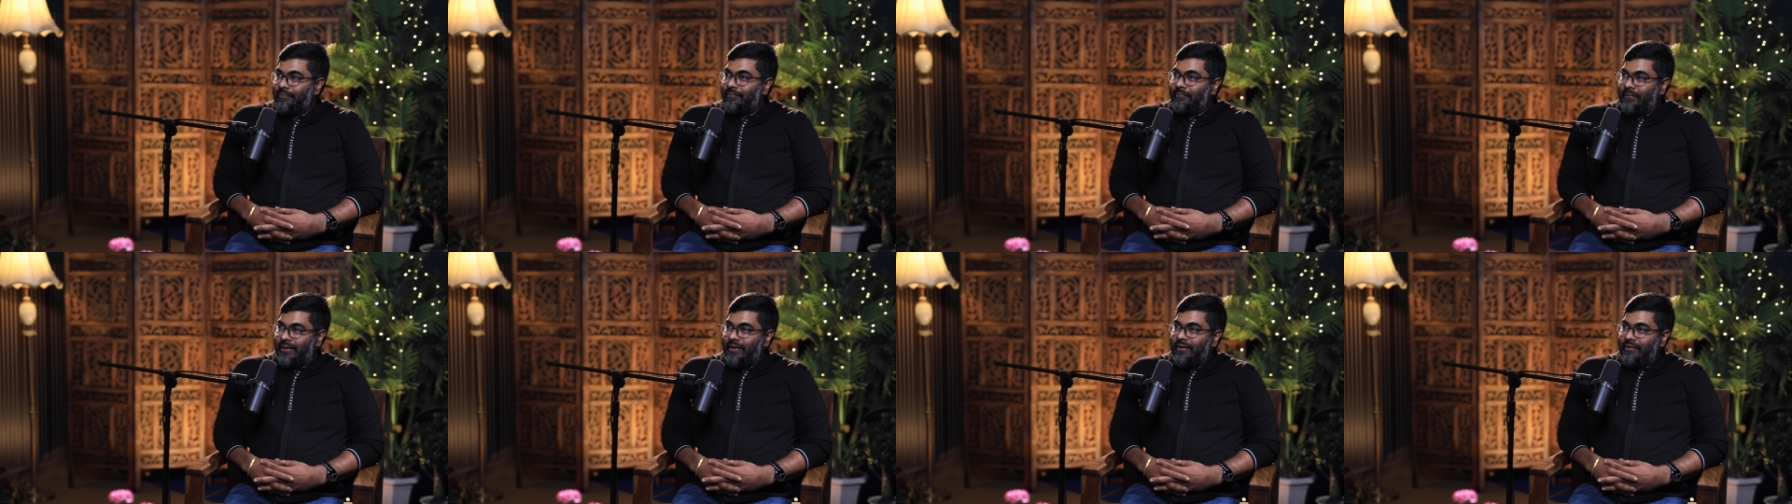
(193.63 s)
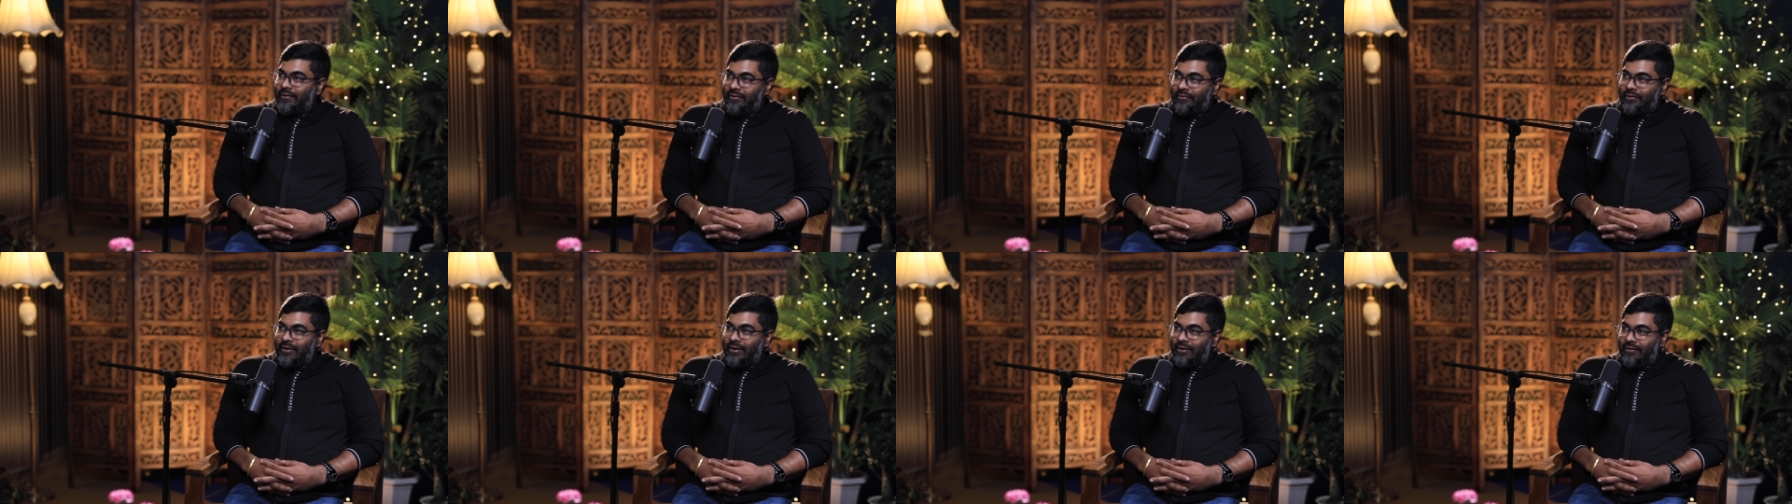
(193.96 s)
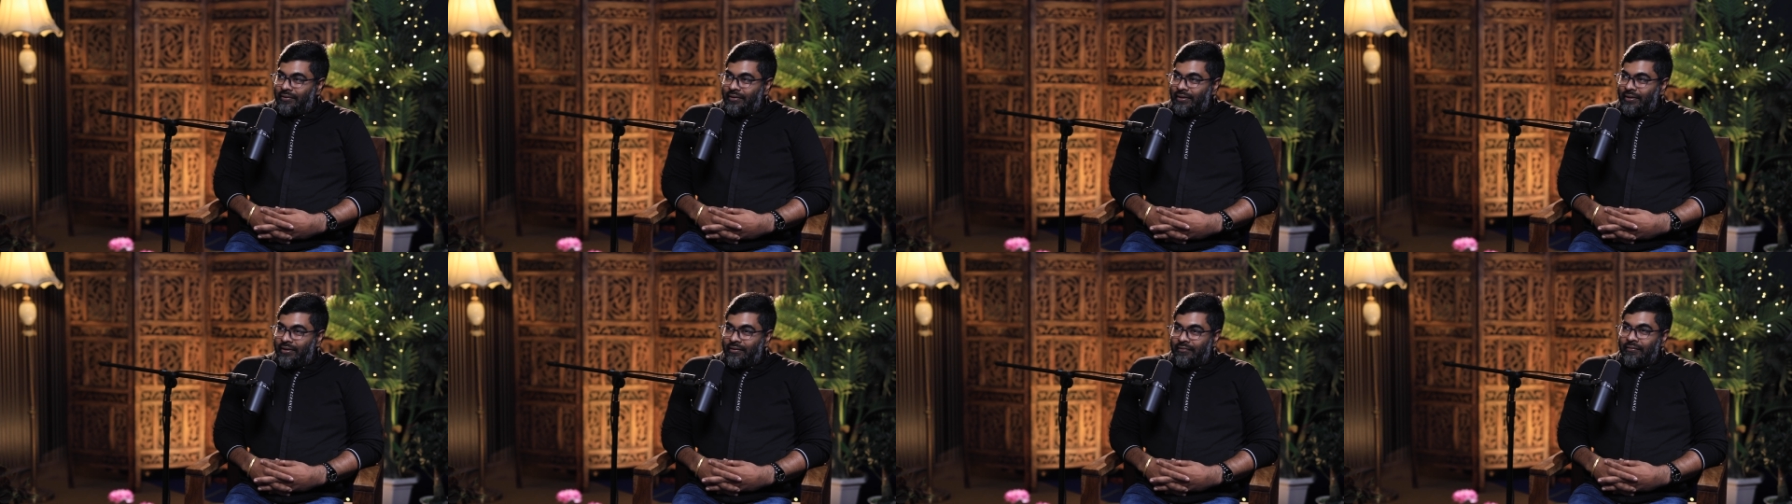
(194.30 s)
Right? You need
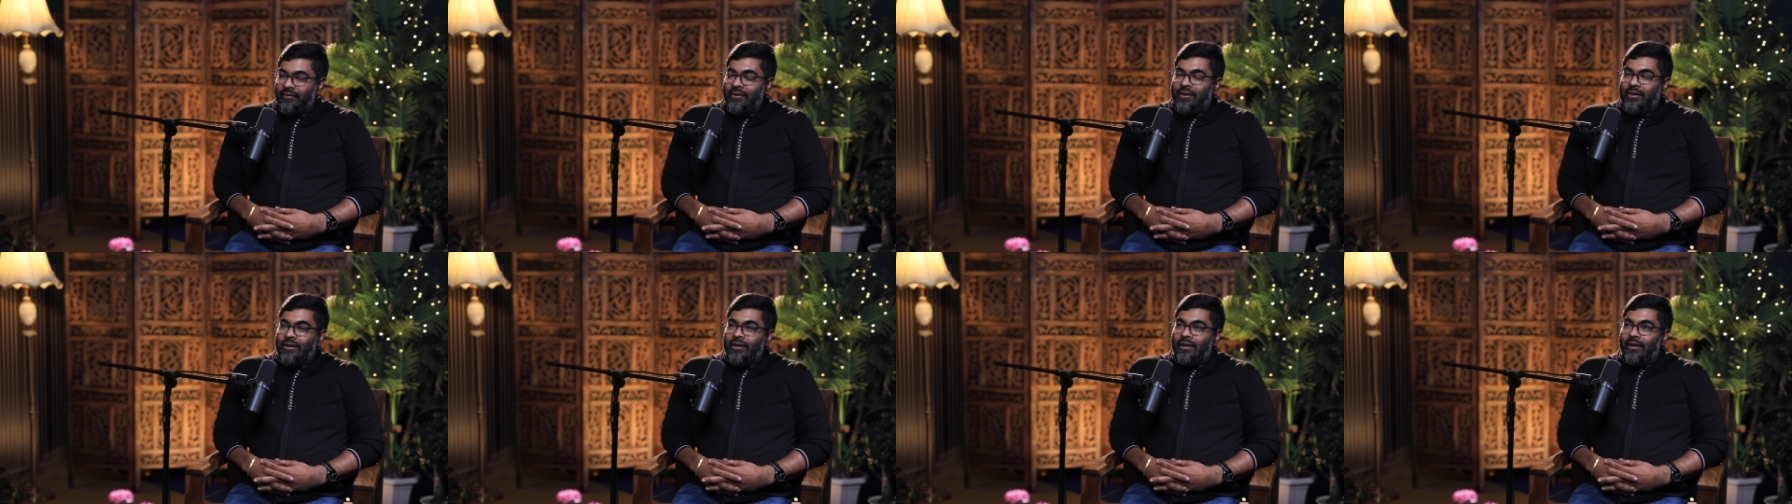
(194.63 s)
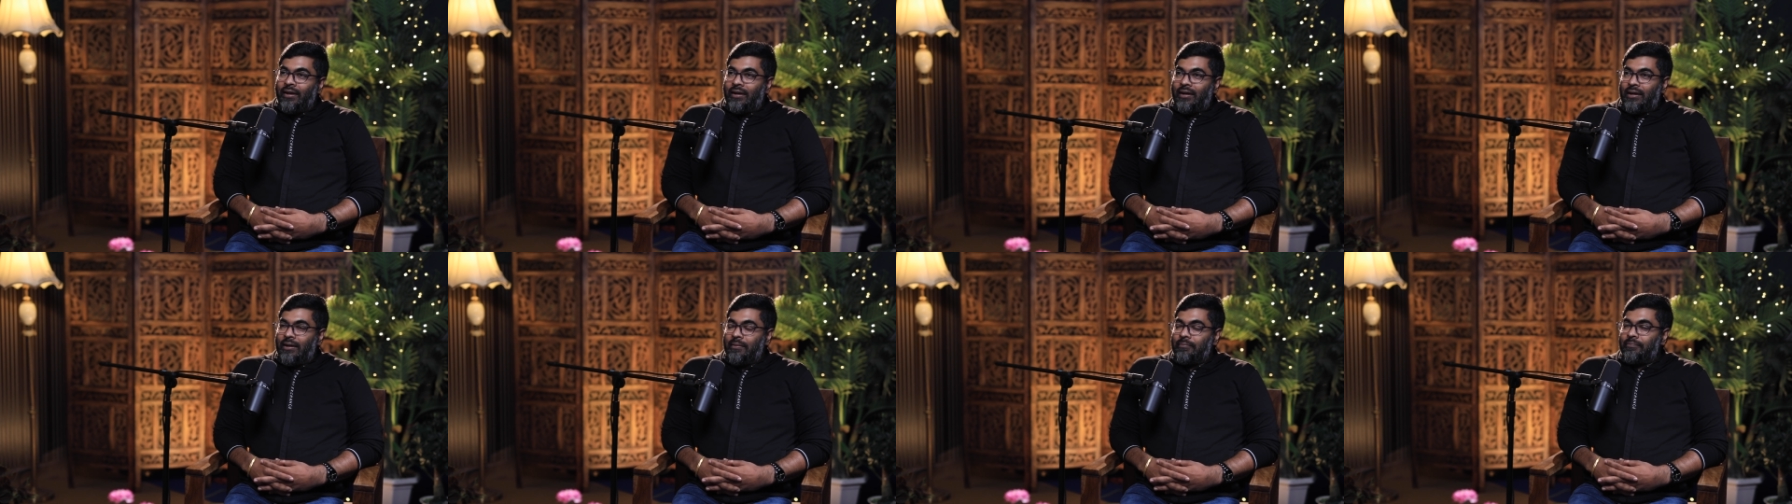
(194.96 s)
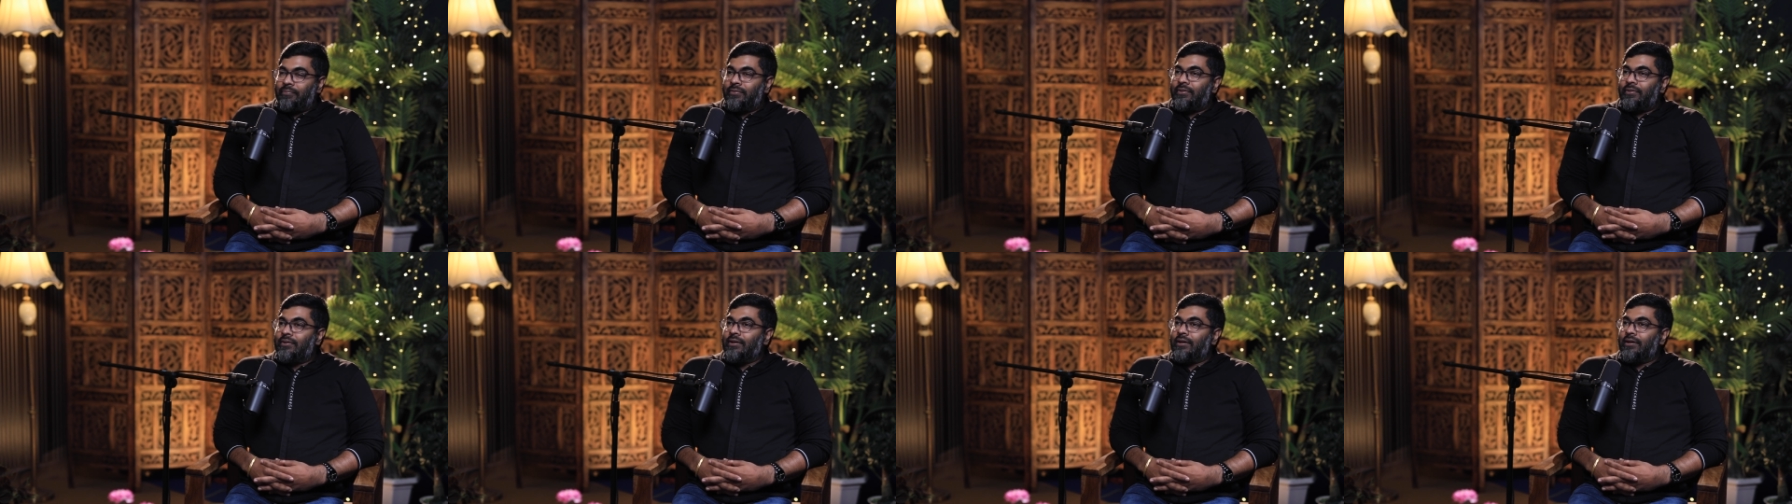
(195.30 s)
to have an
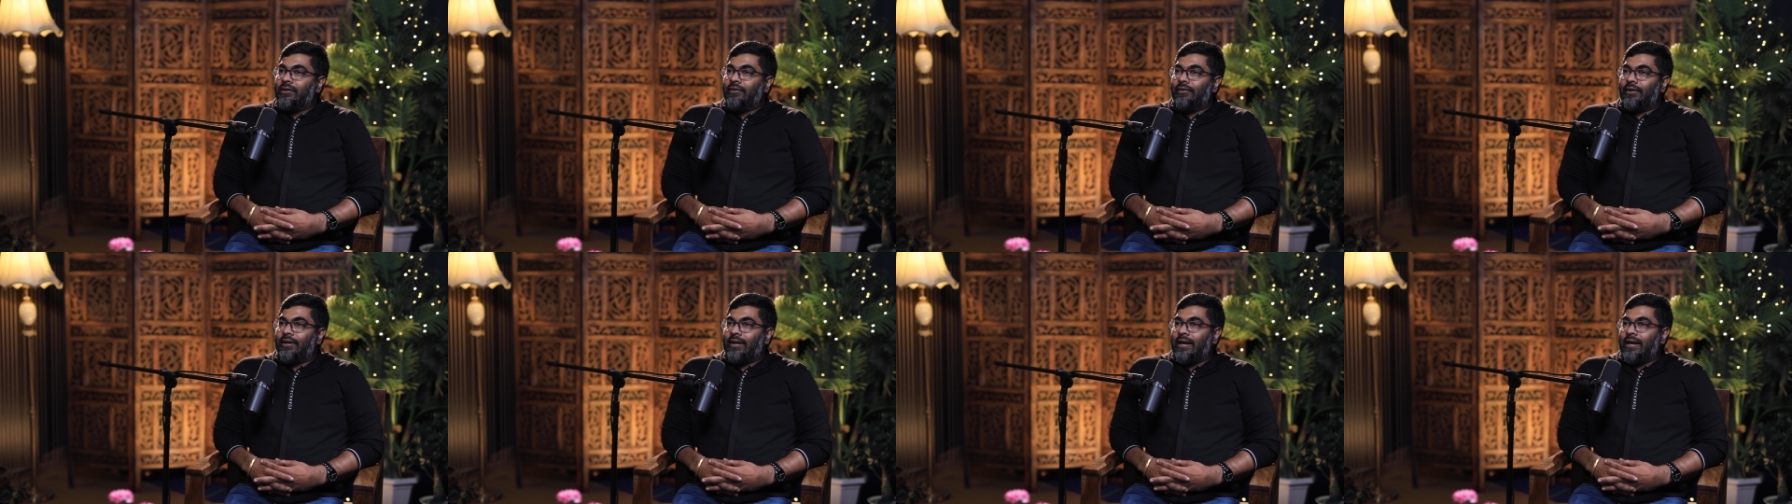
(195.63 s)
absolute